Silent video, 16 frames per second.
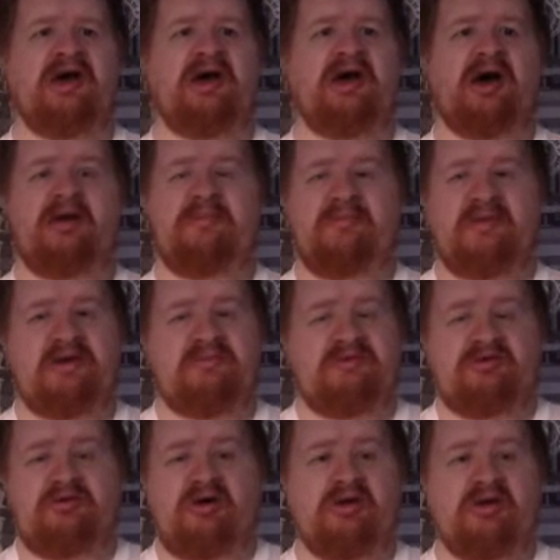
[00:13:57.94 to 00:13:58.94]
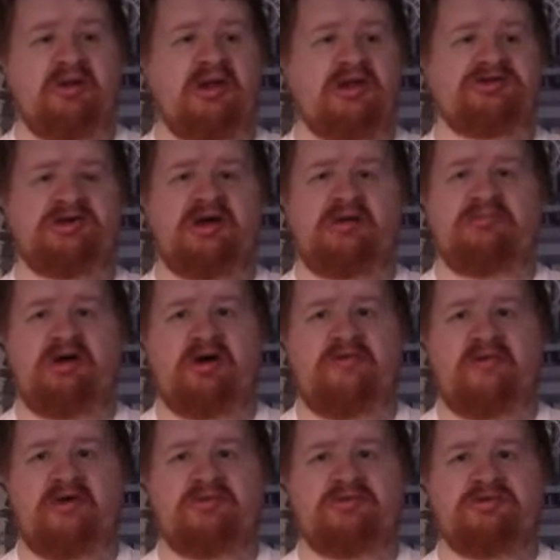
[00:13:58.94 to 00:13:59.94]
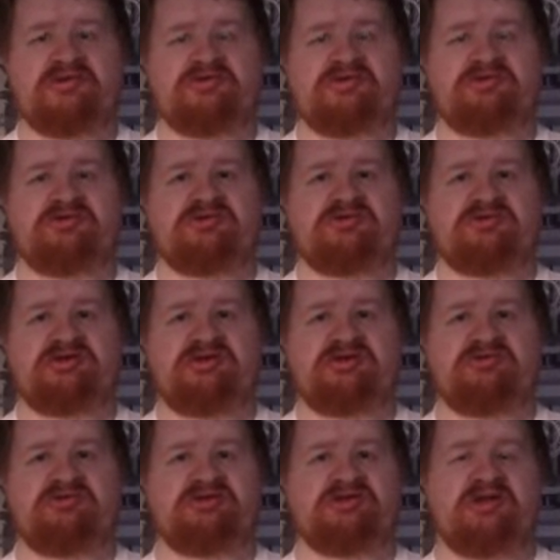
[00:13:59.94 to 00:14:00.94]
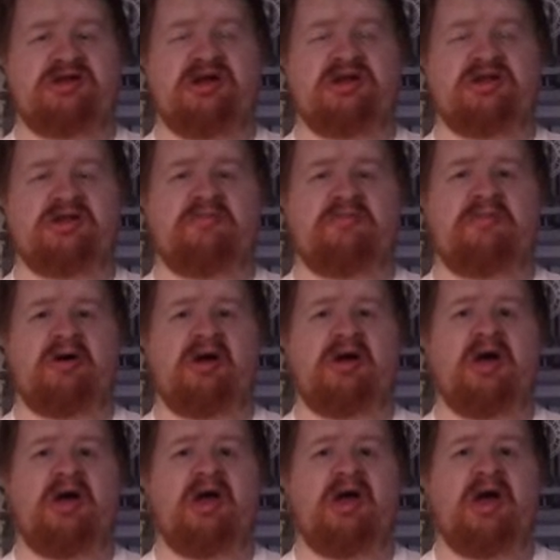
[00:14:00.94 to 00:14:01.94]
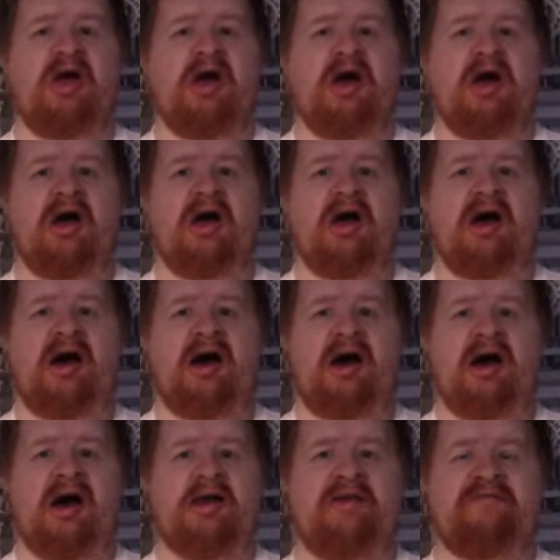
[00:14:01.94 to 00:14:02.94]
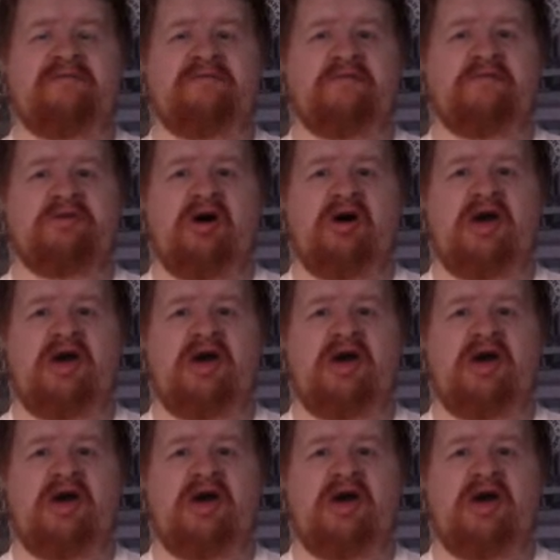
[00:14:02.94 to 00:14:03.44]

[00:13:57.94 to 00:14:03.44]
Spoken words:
I may be wrong, I'm not involved in this situation directly, but I have not